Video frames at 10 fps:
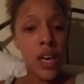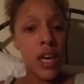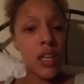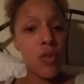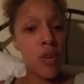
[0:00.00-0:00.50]

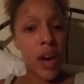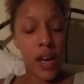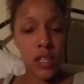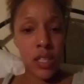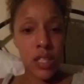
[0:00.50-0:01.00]
and you
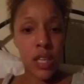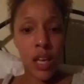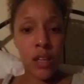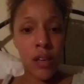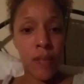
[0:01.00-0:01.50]
constantly
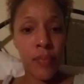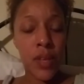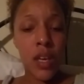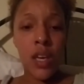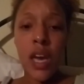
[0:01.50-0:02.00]
telling them,
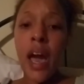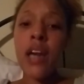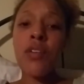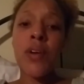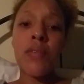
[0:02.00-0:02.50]
I
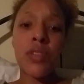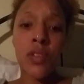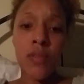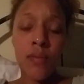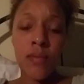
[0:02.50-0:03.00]
agree with you,